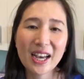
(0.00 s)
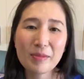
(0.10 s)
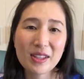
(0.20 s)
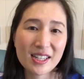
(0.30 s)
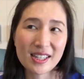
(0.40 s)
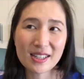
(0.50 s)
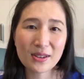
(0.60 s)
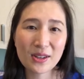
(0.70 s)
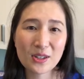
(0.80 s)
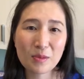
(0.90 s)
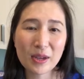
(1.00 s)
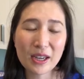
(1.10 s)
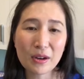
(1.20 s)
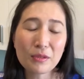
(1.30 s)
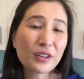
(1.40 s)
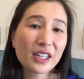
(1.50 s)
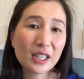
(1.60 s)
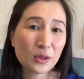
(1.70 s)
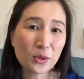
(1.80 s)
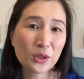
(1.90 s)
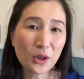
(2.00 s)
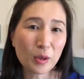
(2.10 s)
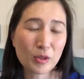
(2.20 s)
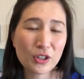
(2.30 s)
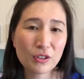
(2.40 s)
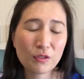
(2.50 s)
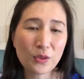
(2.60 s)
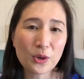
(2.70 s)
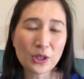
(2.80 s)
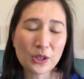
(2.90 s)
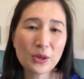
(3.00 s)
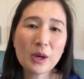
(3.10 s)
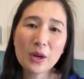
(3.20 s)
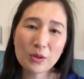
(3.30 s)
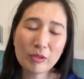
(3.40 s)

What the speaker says: then this is going to be a really good option for you,